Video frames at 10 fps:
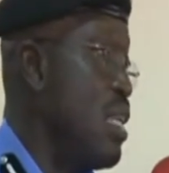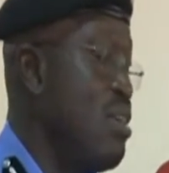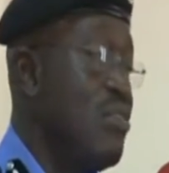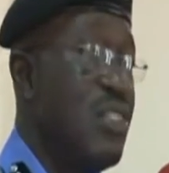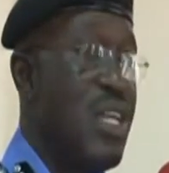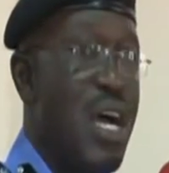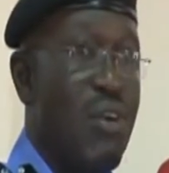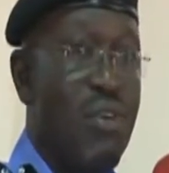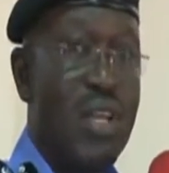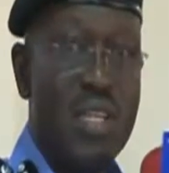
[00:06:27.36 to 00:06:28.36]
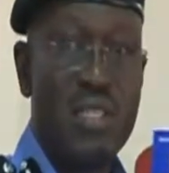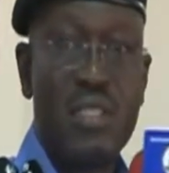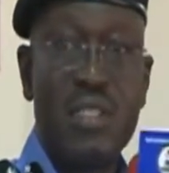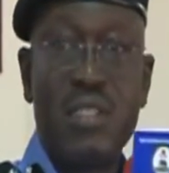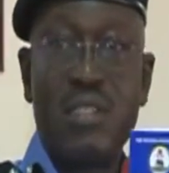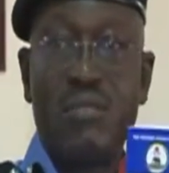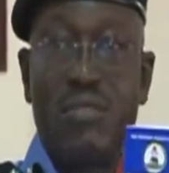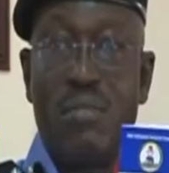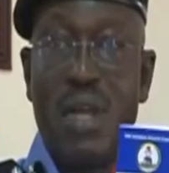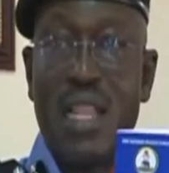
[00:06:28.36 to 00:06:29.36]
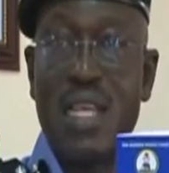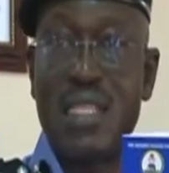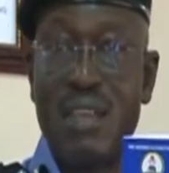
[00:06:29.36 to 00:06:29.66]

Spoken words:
and even our colleagues from other